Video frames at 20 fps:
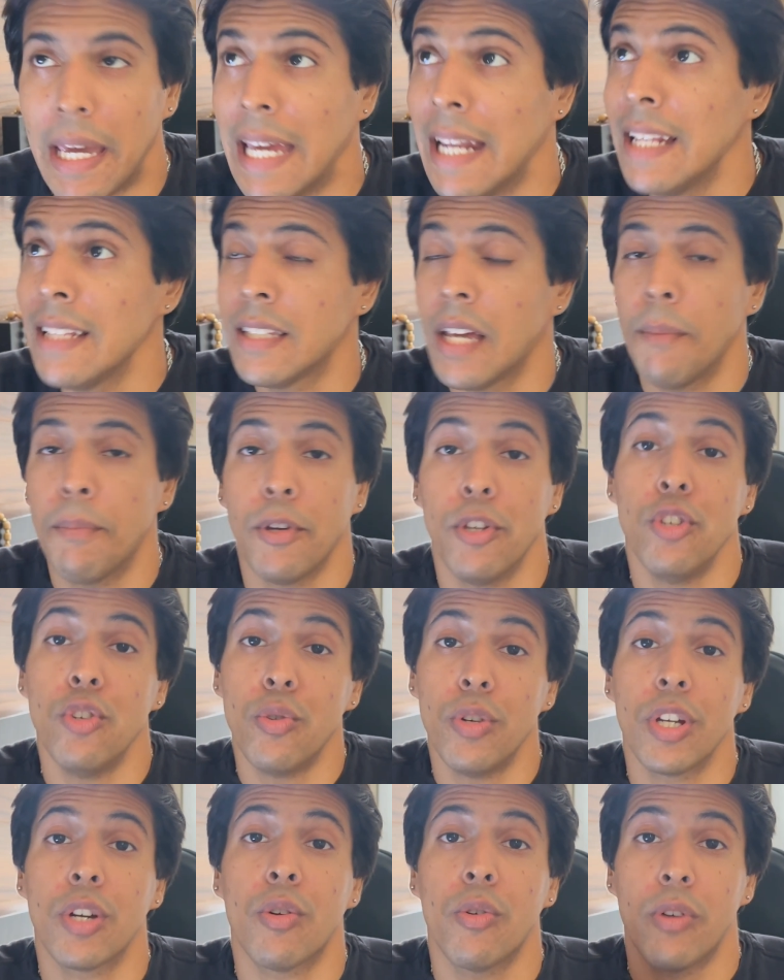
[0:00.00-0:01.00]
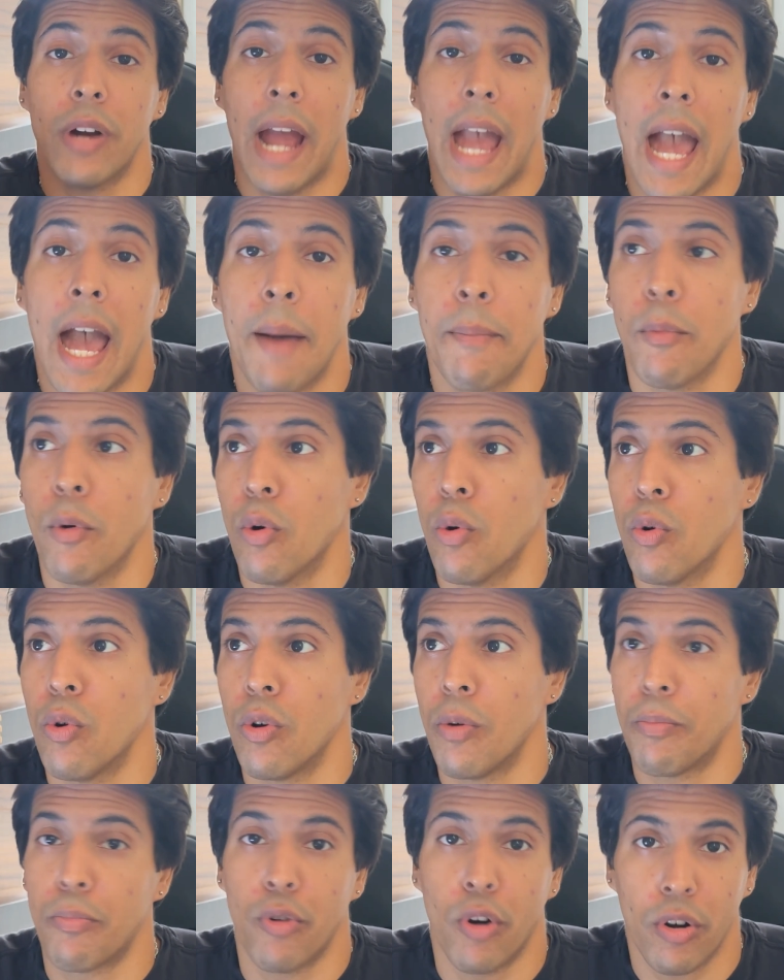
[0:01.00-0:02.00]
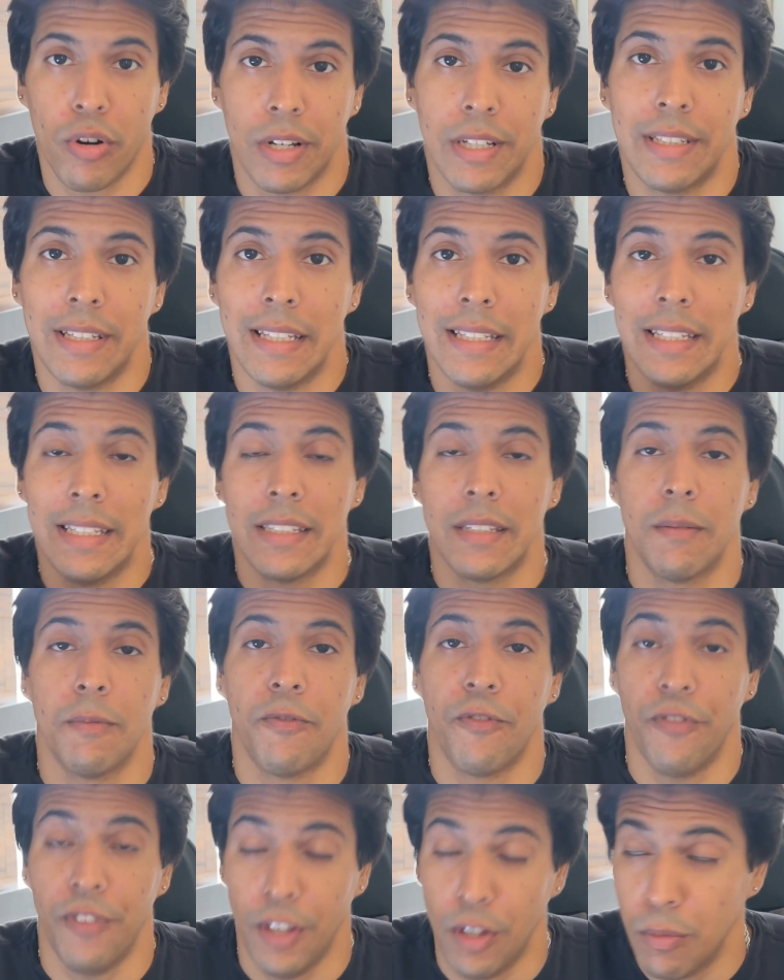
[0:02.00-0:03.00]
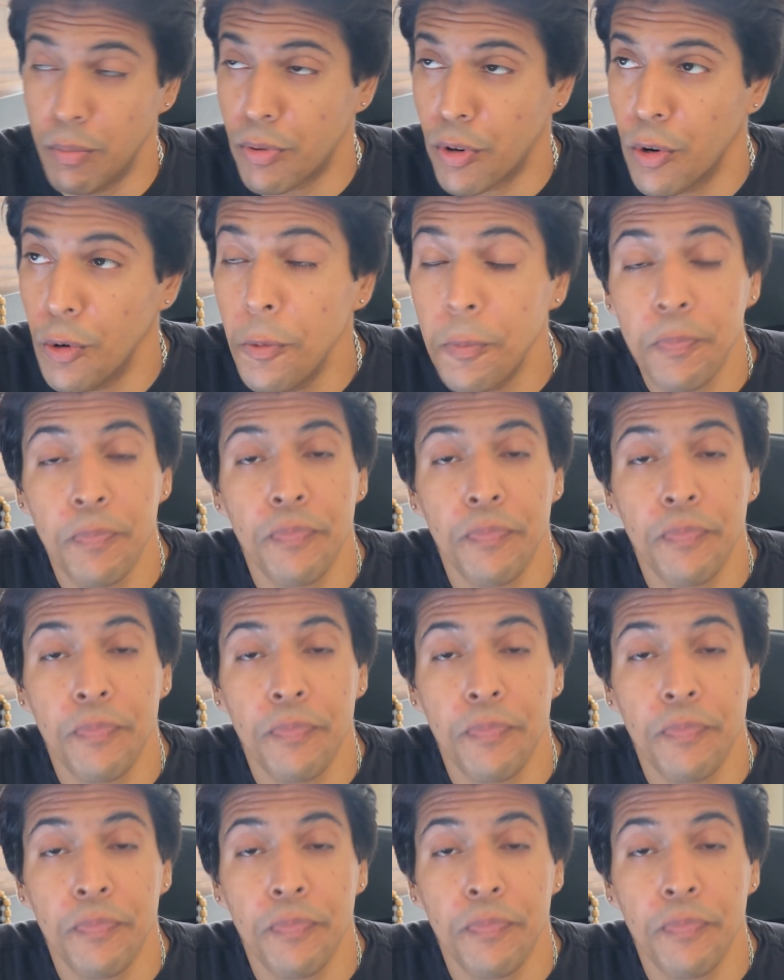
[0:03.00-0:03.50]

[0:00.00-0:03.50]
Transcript: Any type of unicorn app or progress in this field, bro,